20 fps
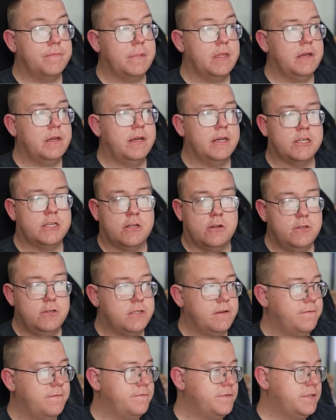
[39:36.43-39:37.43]

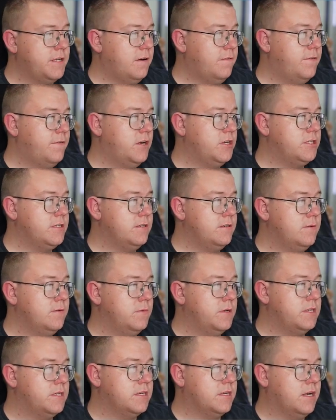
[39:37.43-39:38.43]
exclusive sale version which
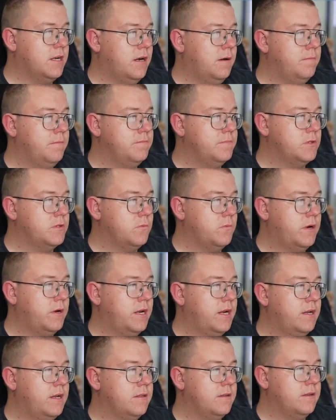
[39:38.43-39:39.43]
comes
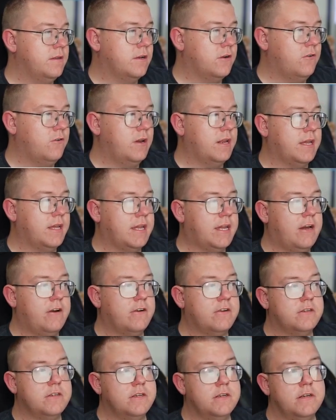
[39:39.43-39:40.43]
with an acrylic
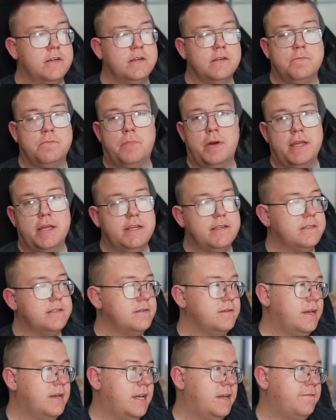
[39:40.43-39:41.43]
character plate,
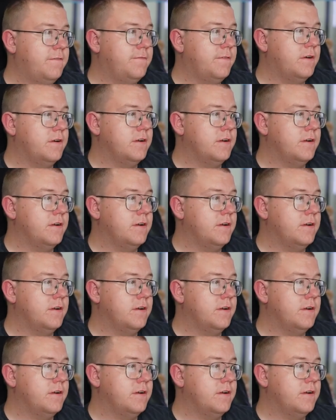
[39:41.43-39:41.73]
A5